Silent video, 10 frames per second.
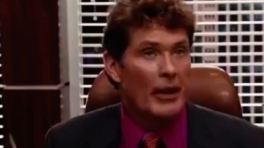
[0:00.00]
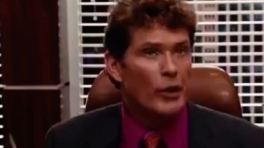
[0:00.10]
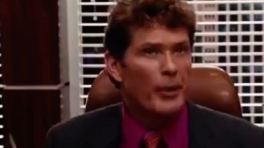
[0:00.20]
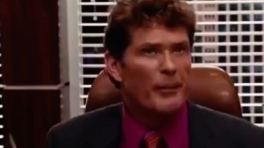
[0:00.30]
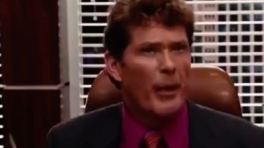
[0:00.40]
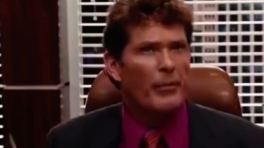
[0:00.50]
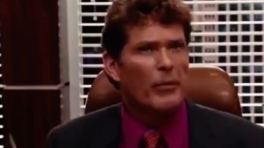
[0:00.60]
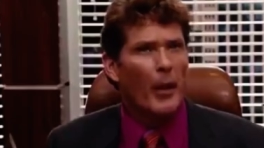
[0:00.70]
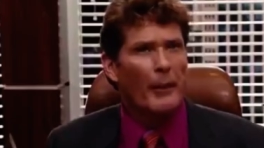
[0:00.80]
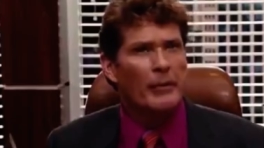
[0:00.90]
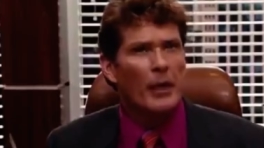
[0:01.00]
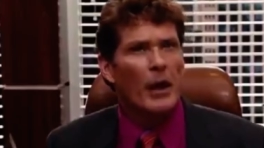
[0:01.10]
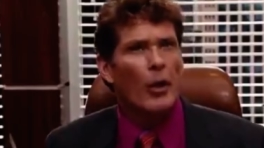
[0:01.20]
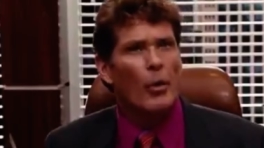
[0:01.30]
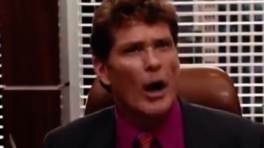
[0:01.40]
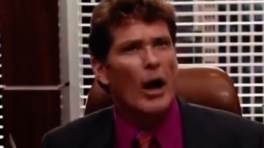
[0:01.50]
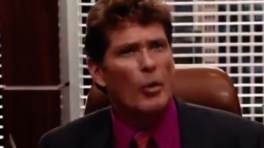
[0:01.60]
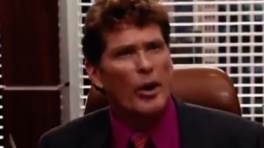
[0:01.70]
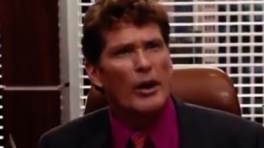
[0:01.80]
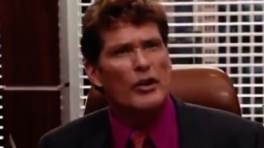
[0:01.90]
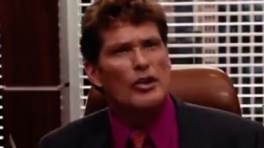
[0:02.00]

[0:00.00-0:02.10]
back to uh, work,